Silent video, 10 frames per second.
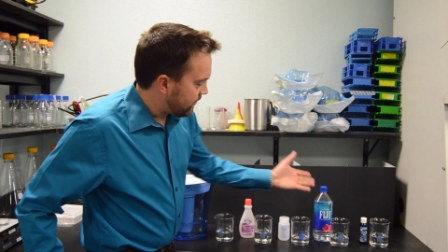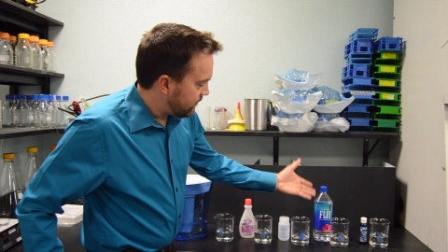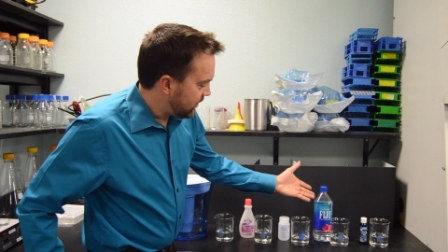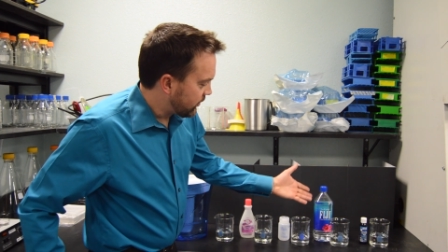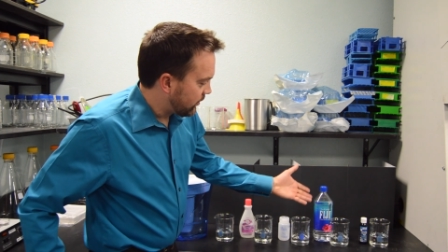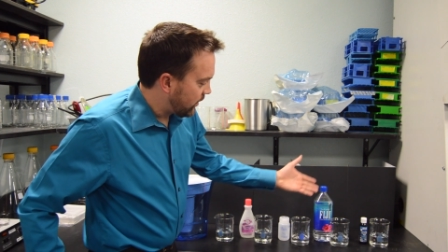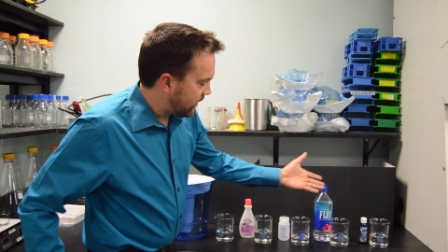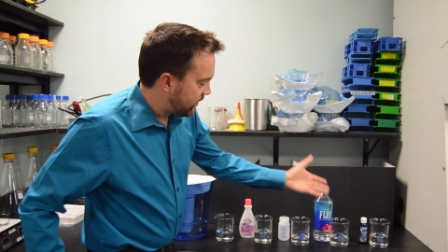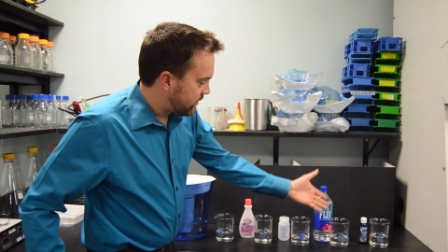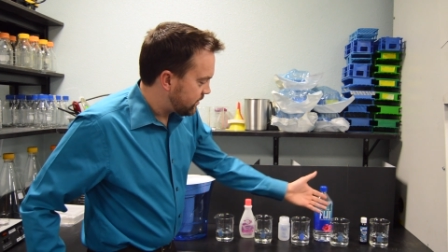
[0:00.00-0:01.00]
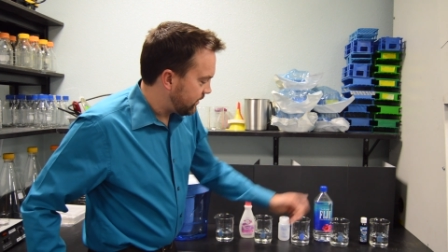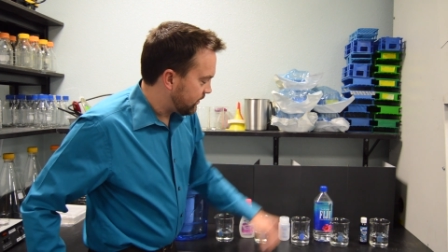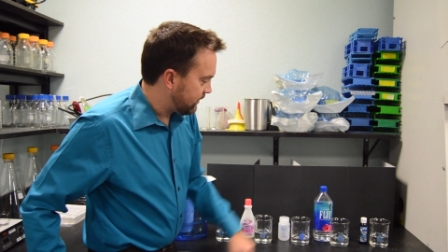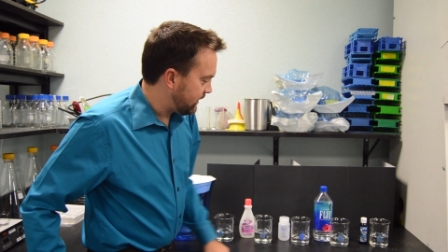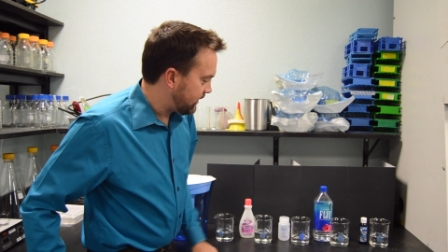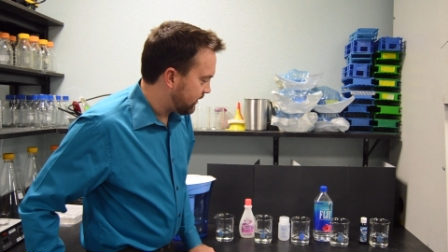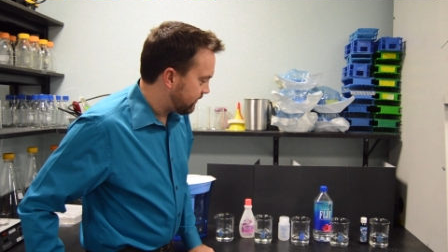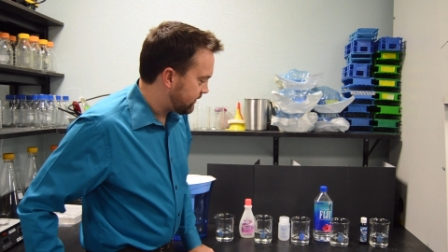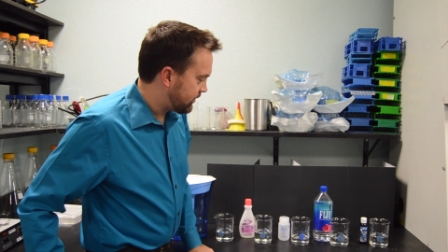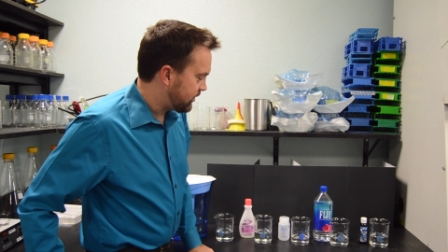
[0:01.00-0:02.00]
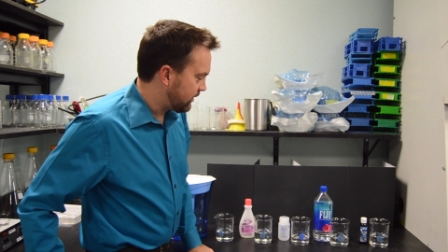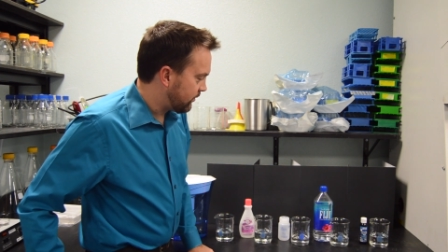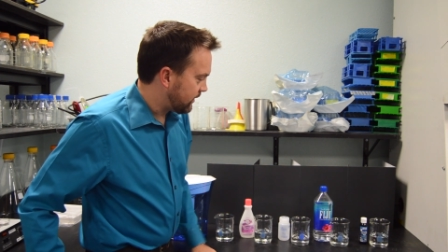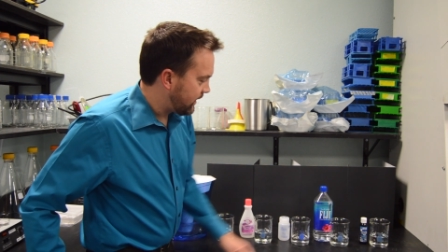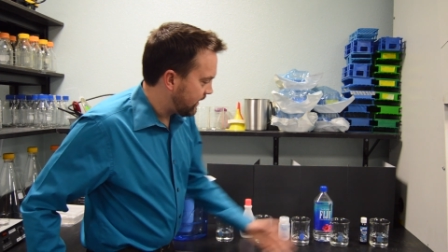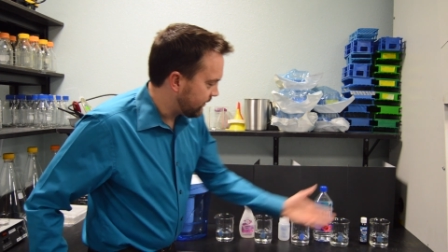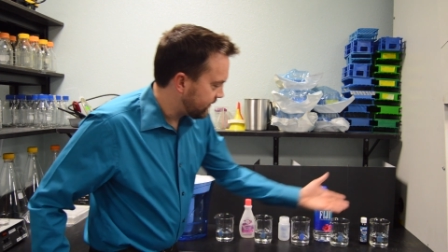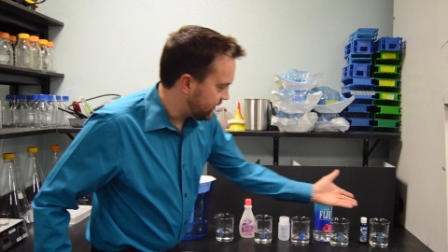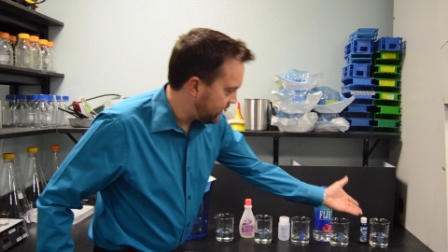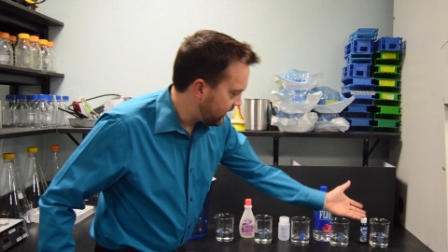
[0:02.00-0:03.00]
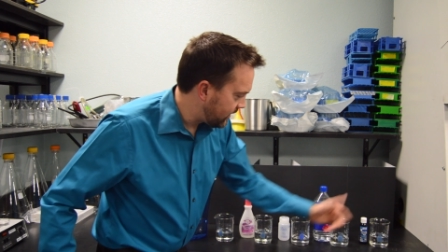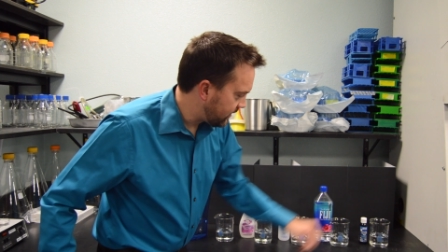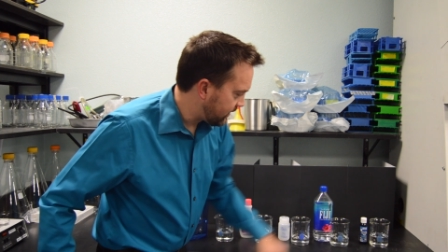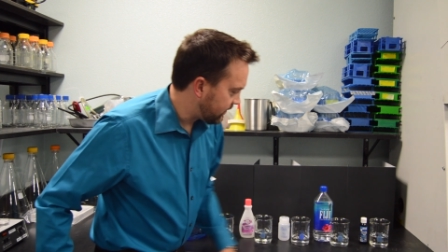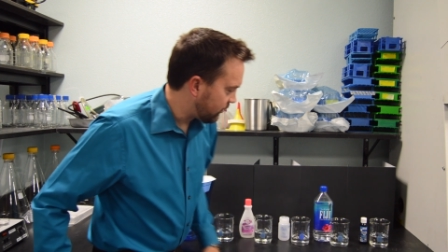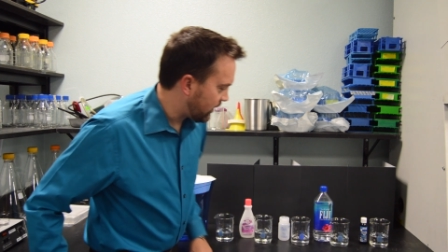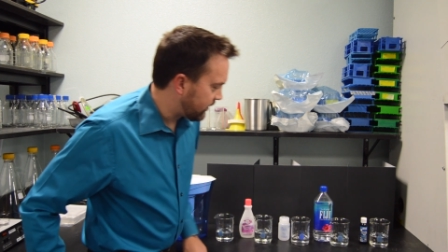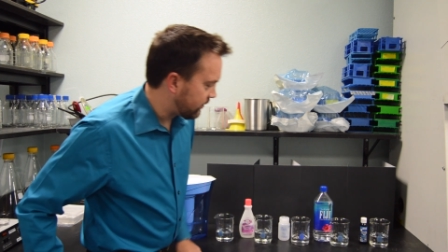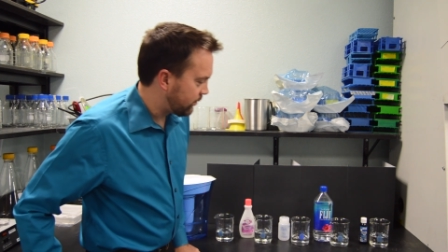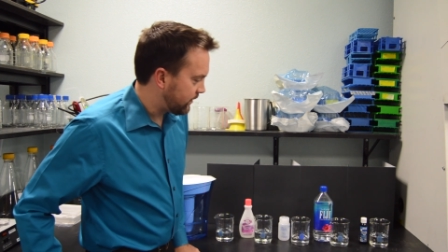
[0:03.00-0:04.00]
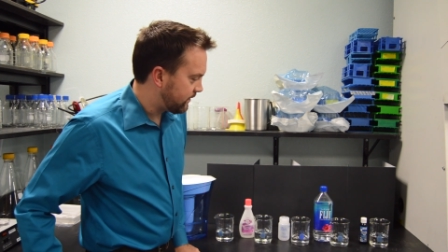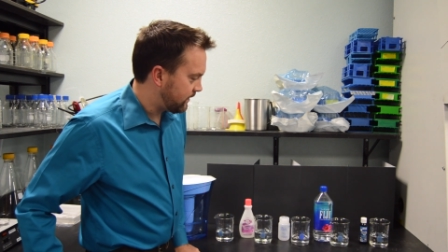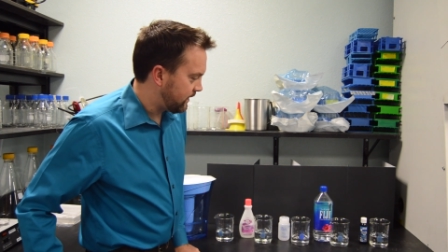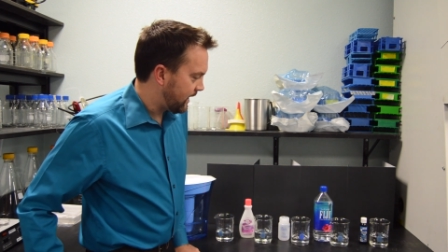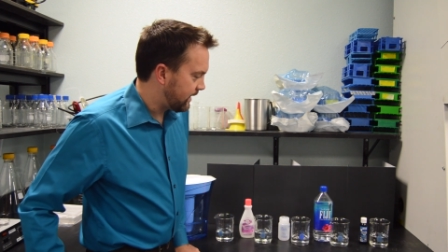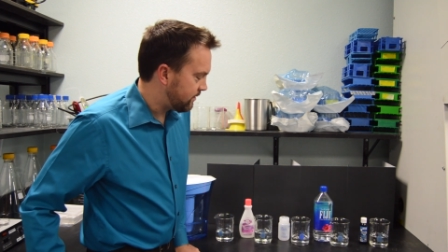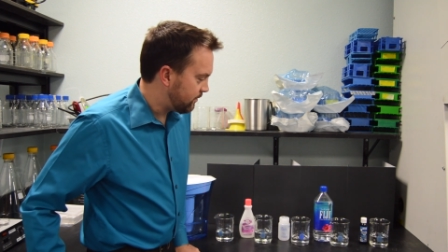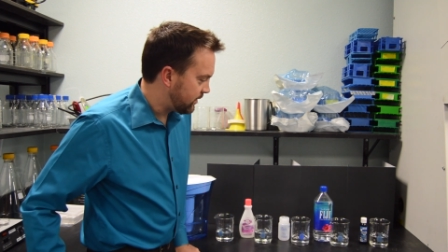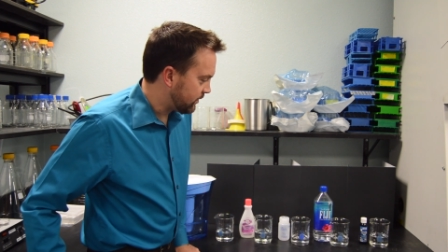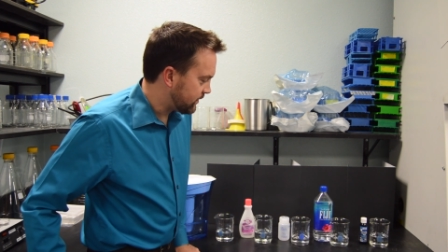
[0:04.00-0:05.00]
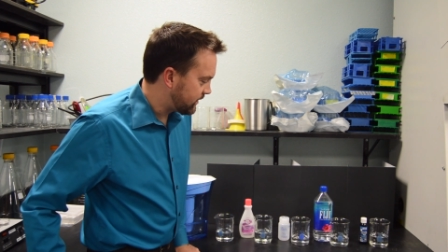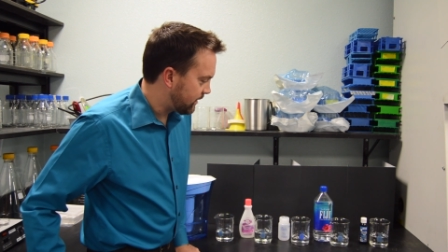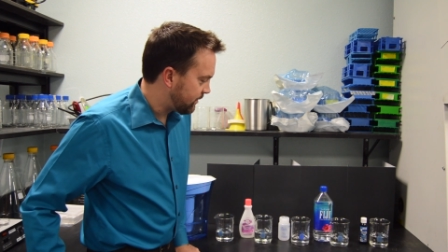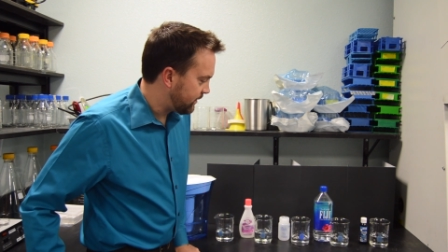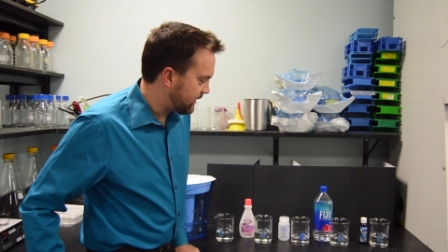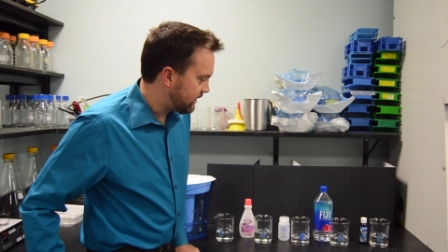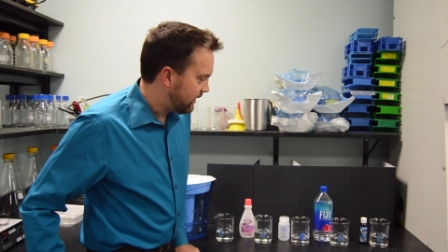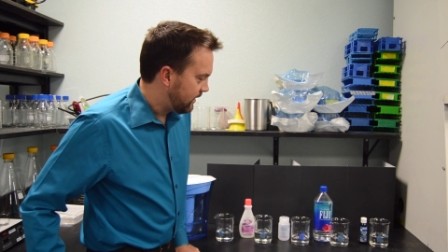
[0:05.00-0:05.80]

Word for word: mineral water, which people think of as generally healthy, and then the water with the added mineral supplement,